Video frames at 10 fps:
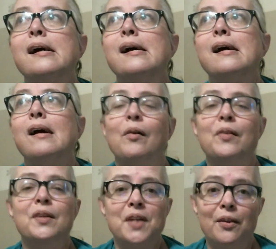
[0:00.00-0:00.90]
all
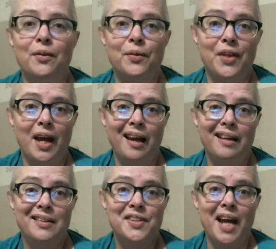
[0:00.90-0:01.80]
these other
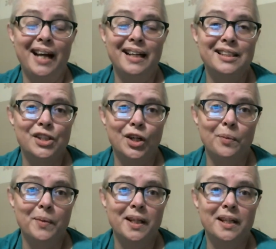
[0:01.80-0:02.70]
things, I
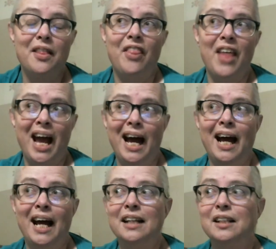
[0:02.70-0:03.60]
determined that